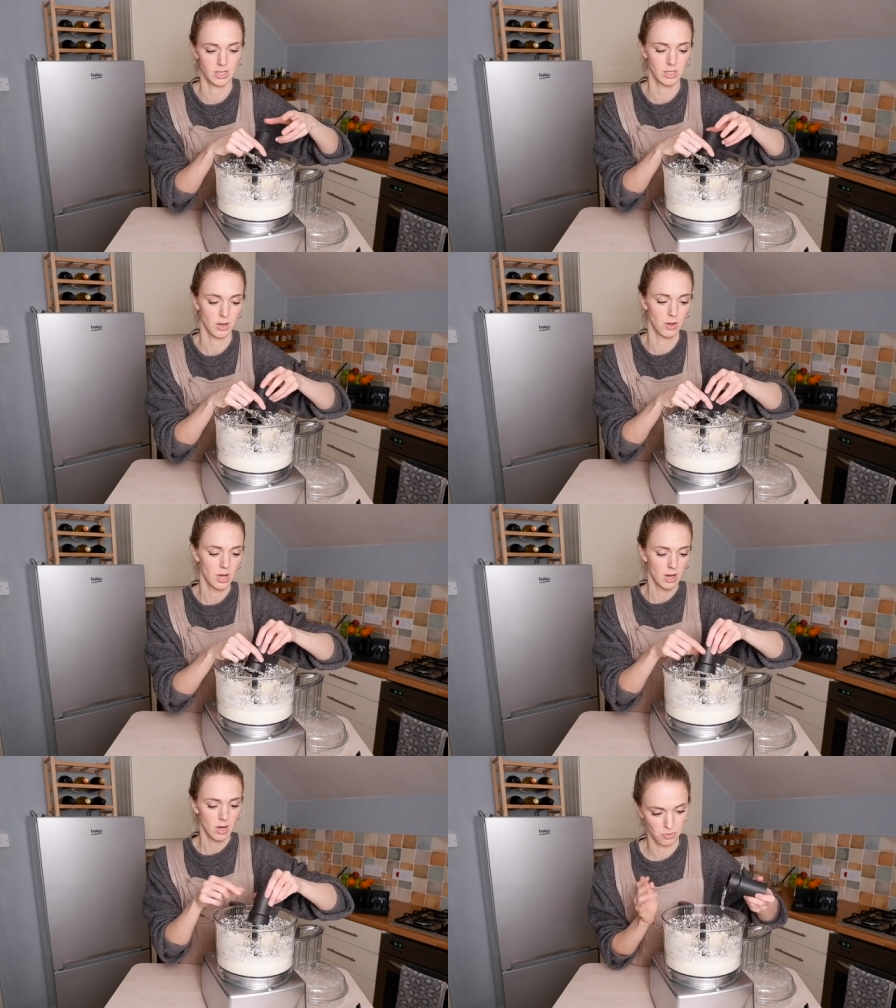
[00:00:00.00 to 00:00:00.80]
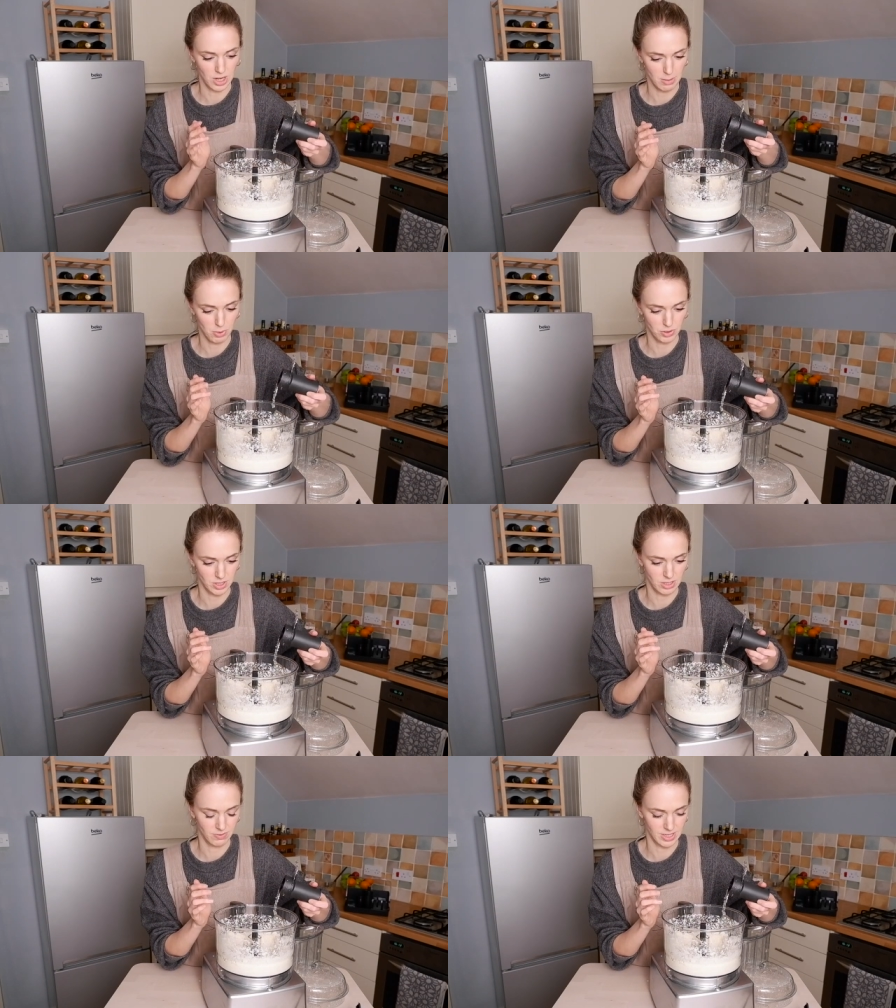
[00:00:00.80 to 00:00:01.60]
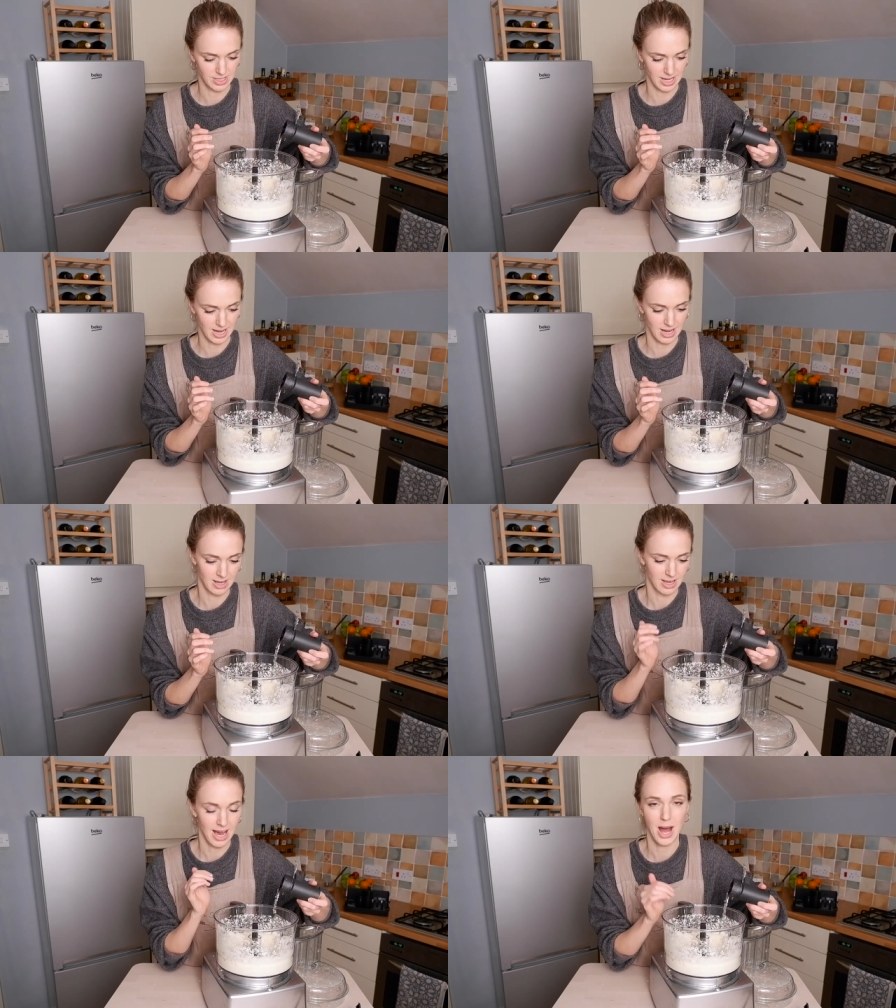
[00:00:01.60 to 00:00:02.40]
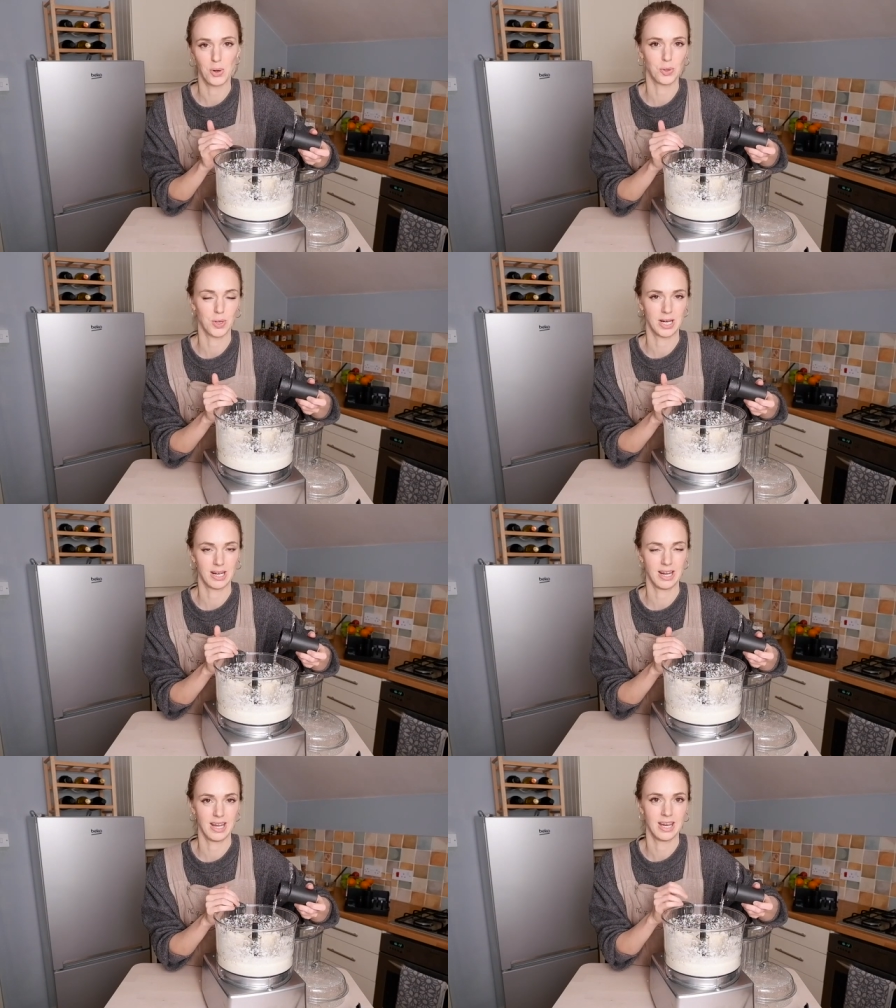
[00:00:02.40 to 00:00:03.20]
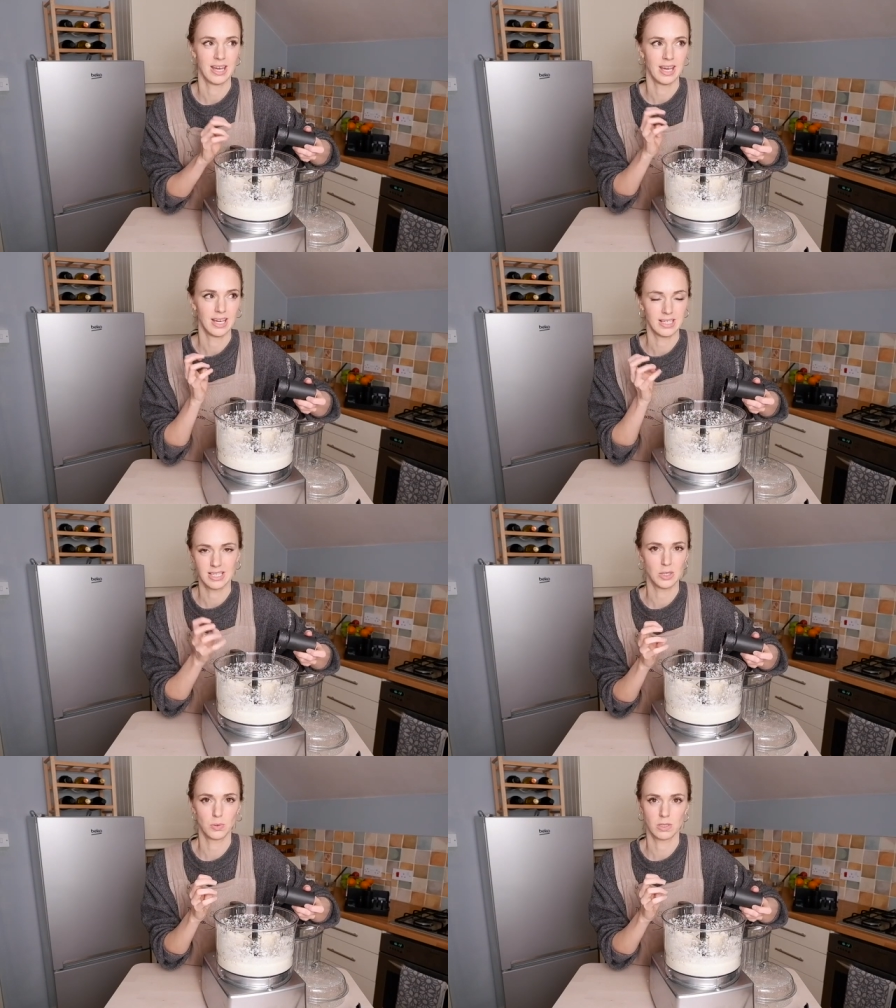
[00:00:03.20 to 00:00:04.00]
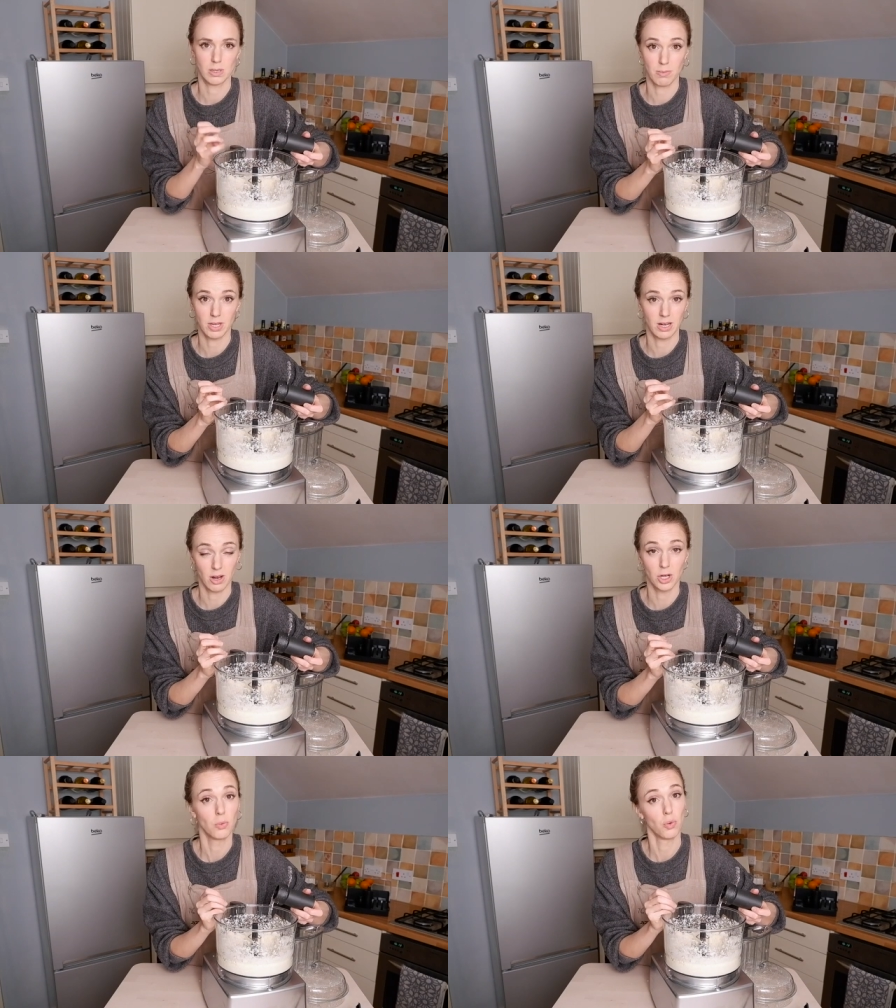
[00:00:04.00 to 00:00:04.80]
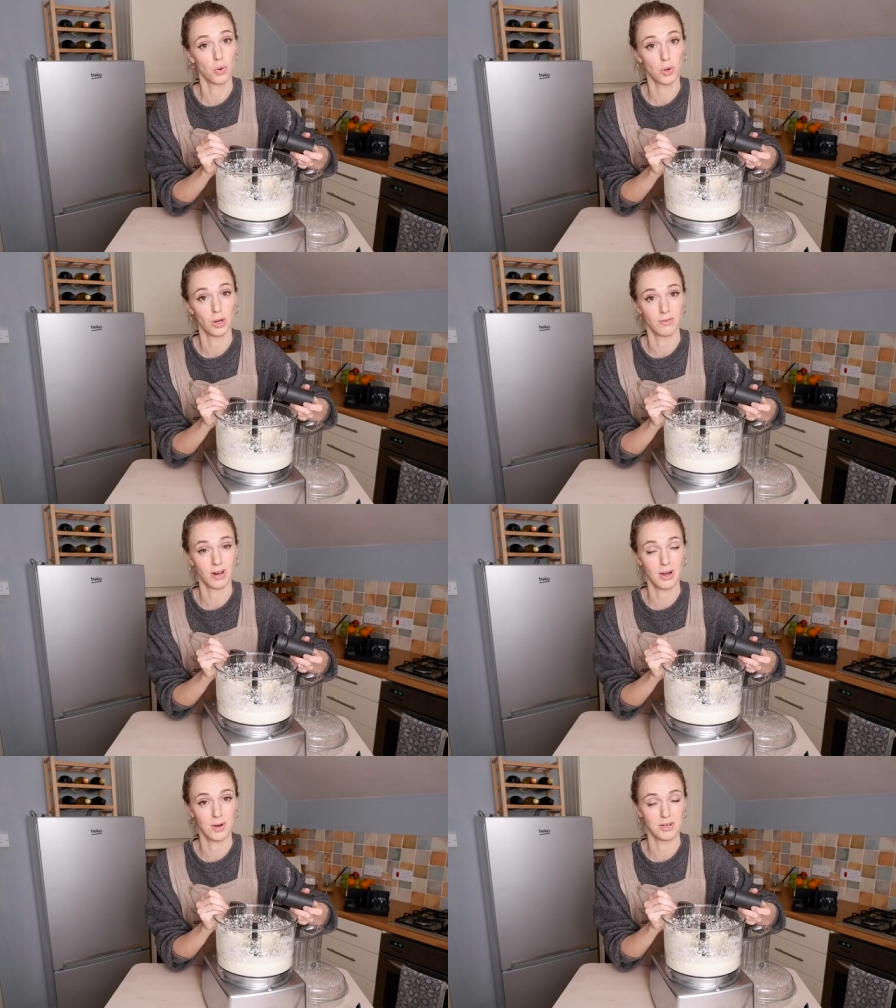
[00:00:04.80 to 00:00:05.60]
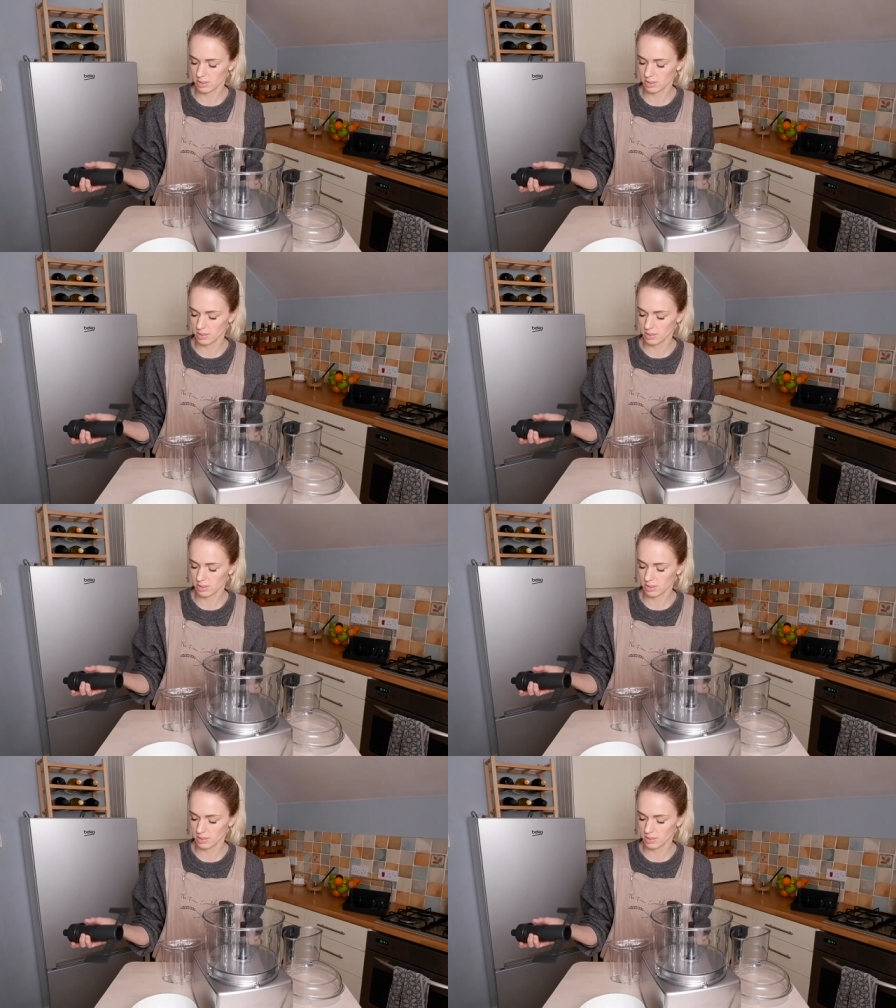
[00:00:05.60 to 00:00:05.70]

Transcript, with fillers: So really positive to see how quickly it deals with something like raw cauliflower.